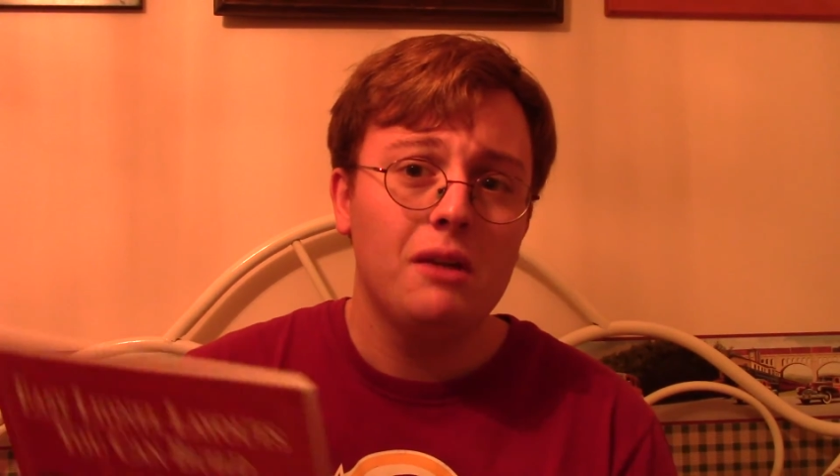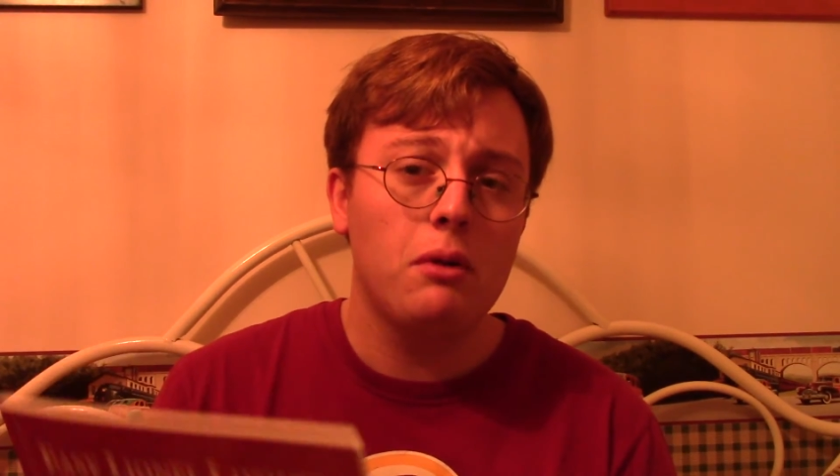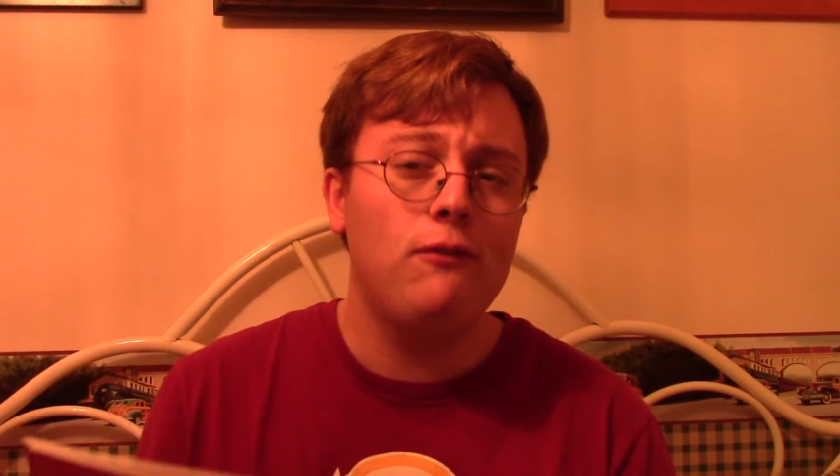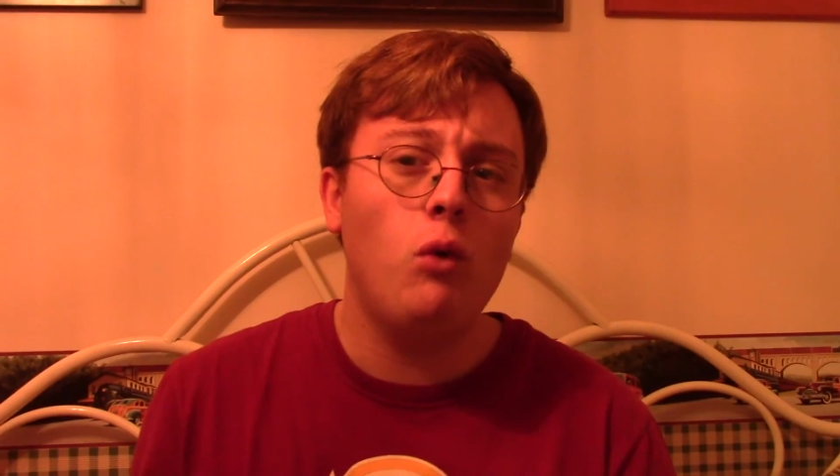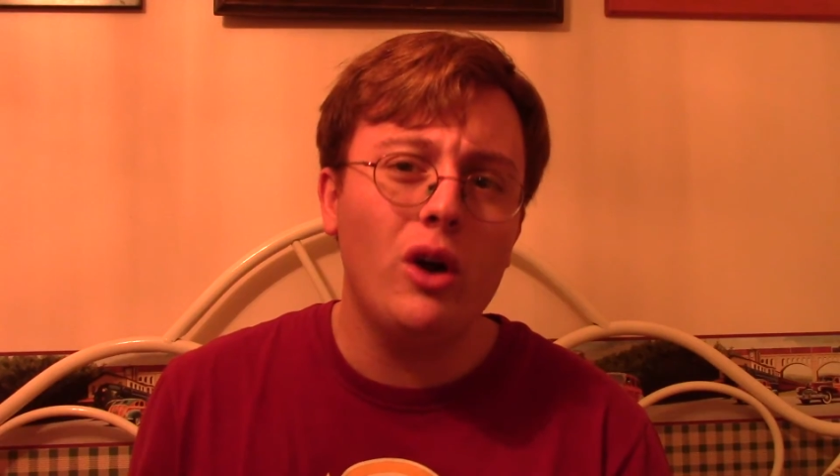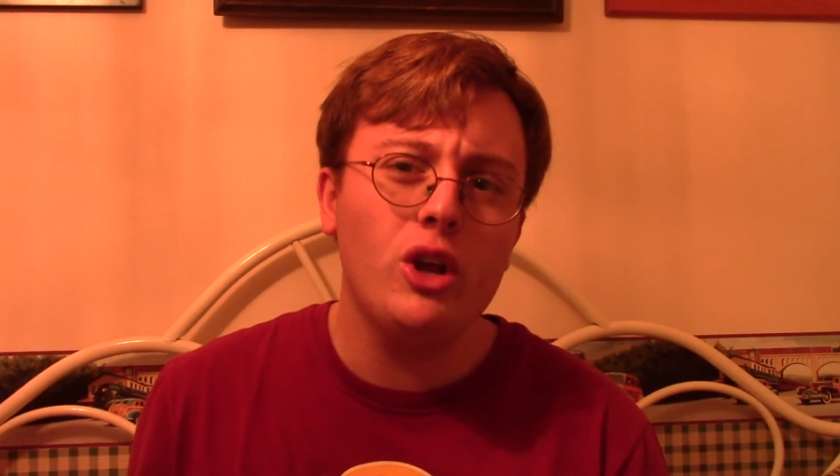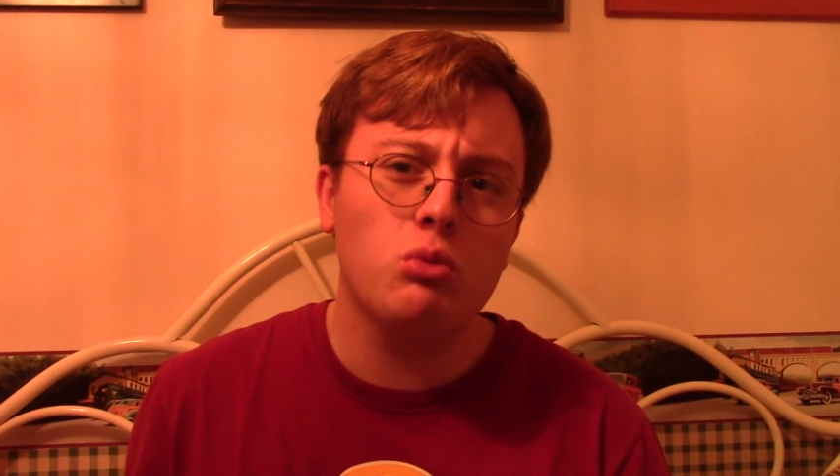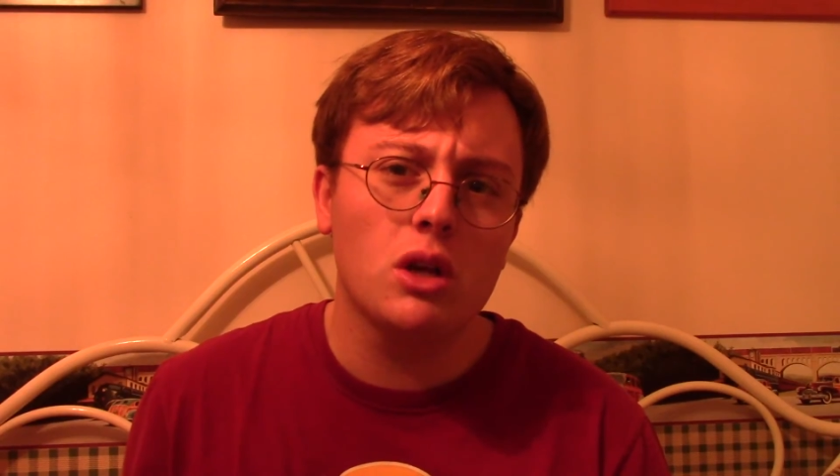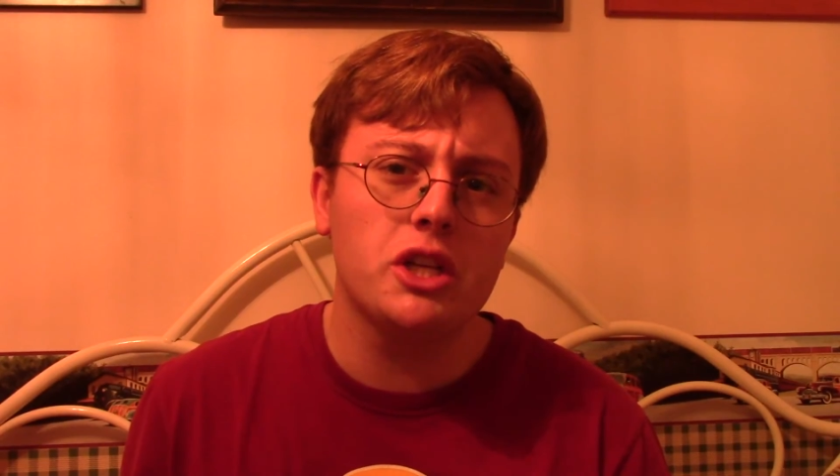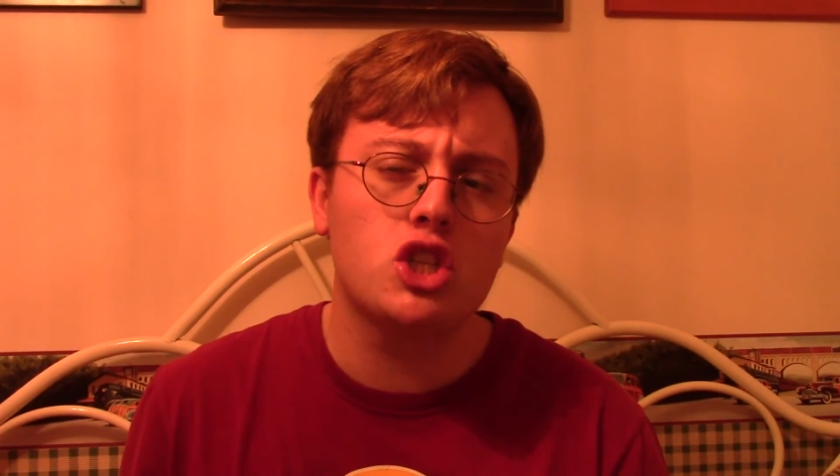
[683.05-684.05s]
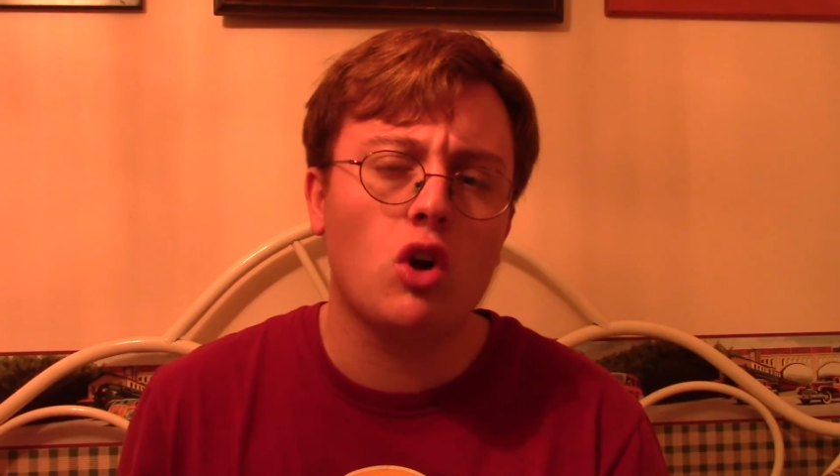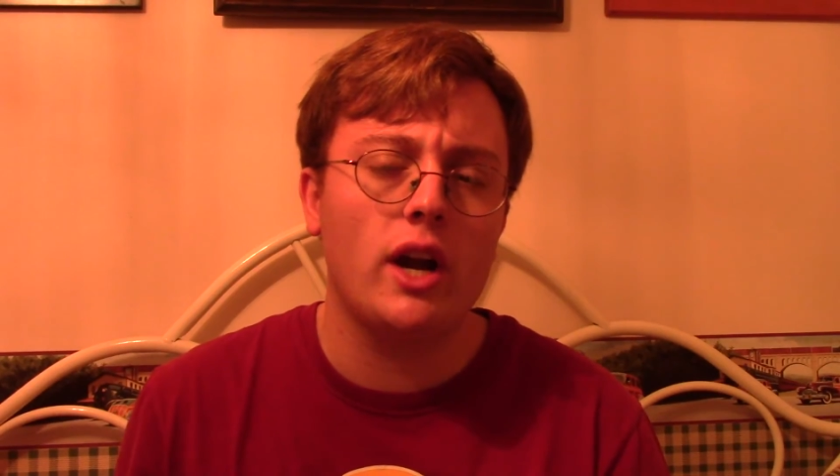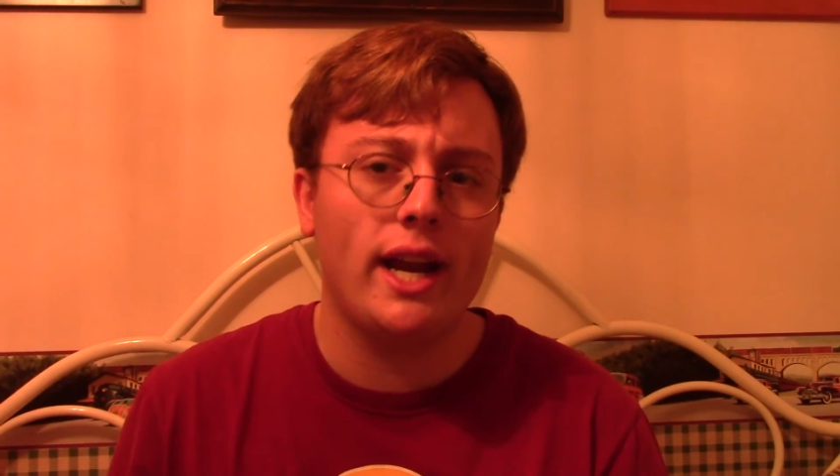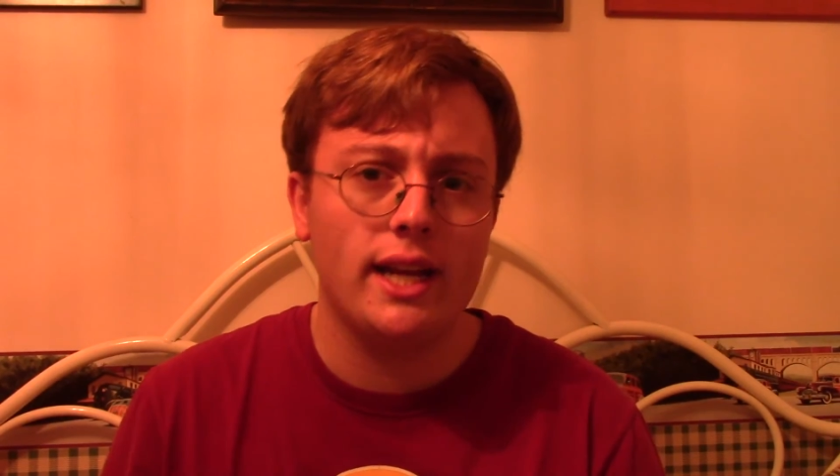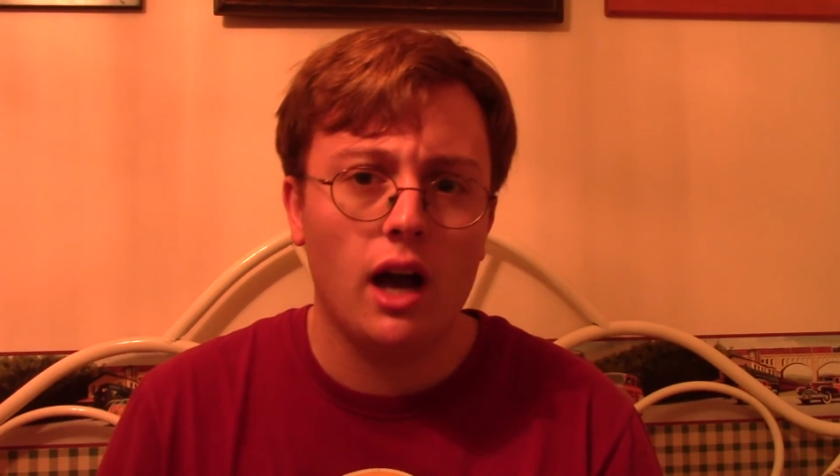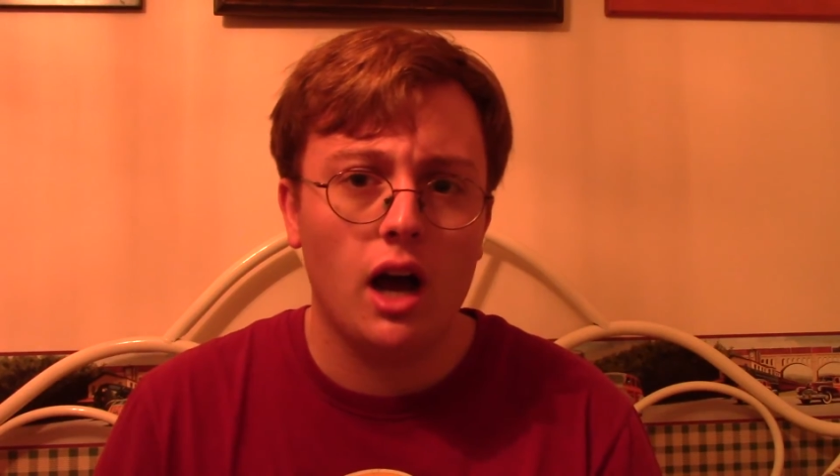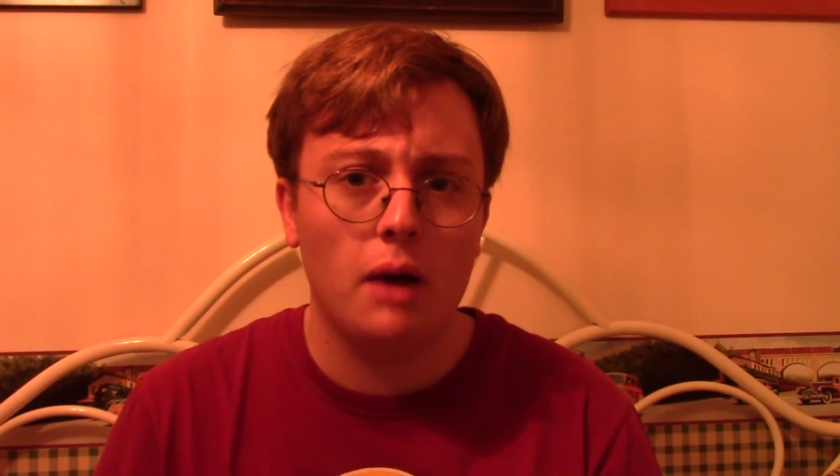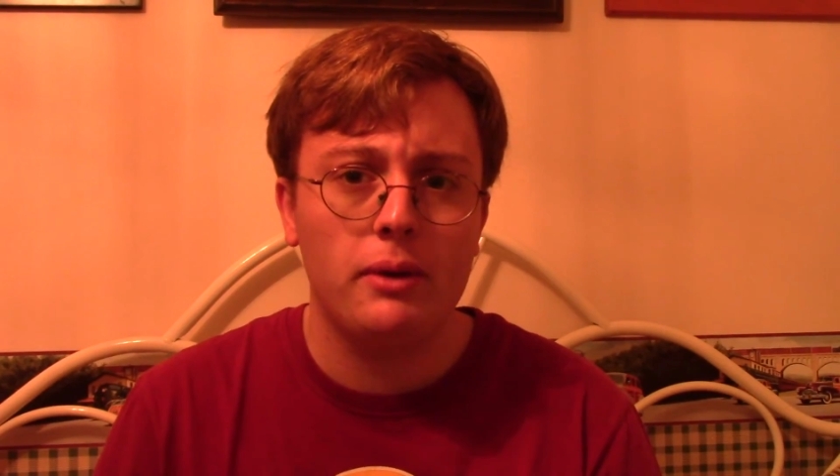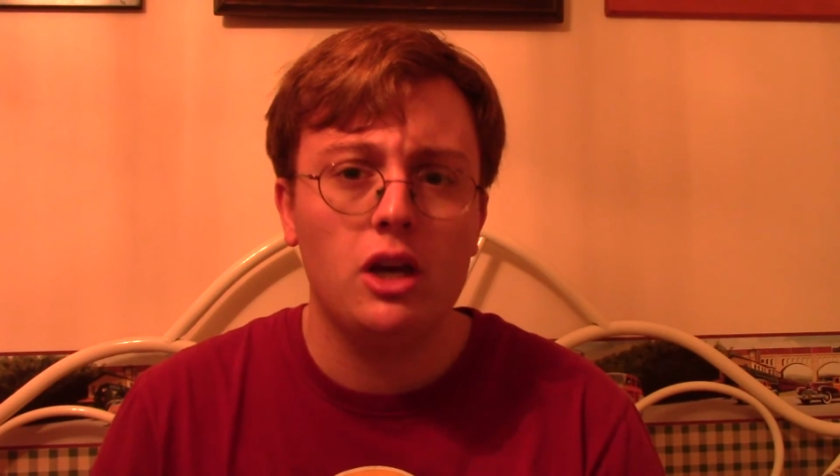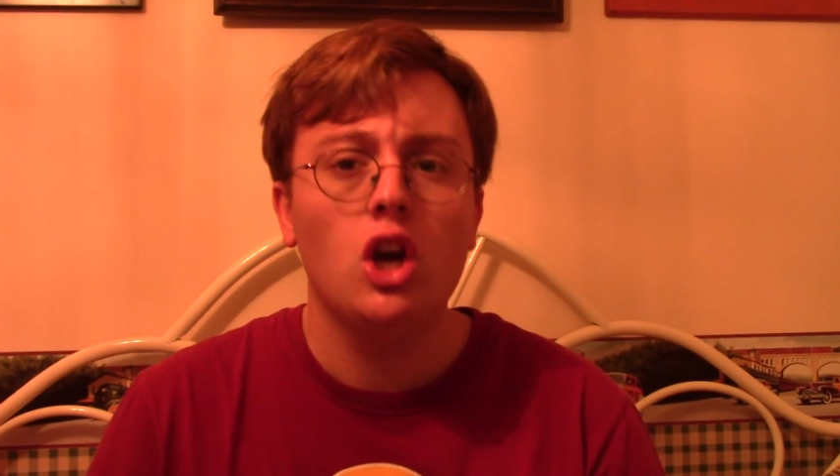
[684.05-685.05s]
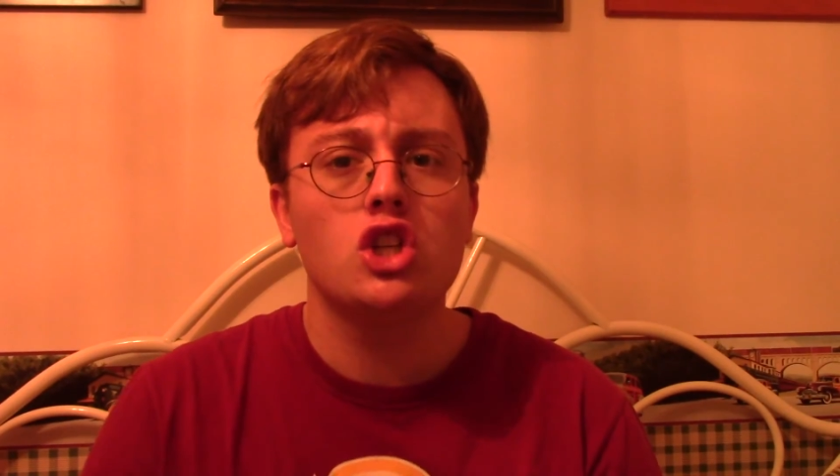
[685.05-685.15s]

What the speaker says: Before you really start any hobby,